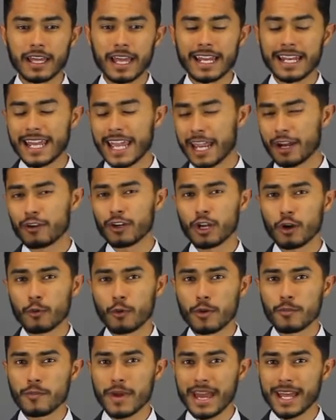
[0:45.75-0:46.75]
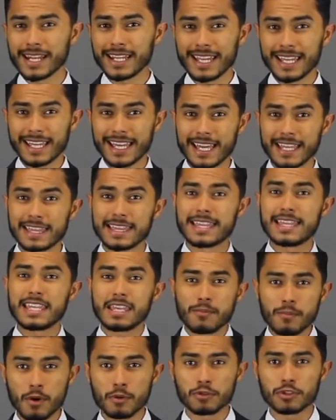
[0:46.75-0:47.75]
an area where men can get
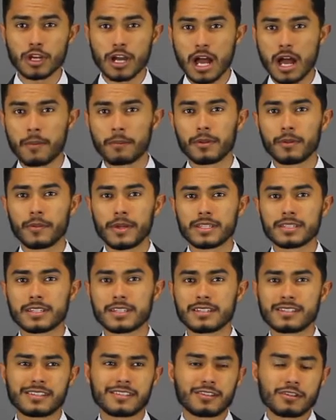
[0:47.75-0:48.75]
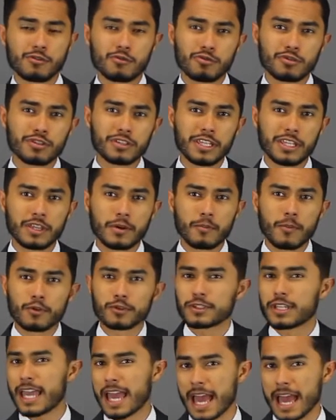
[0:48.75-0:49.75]
the most compliments, because it's usually the
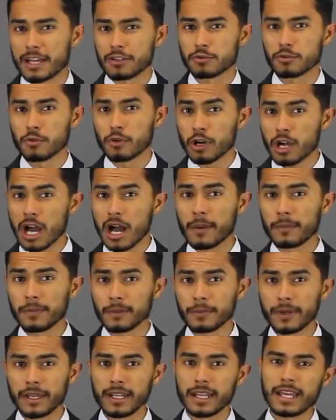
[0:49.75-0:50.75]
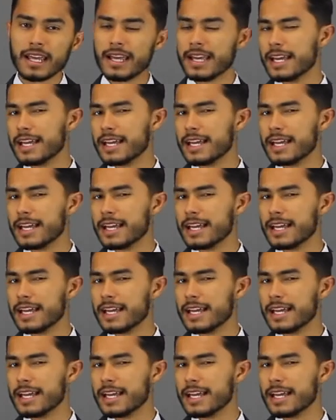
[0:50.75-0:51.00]
most casual compliment,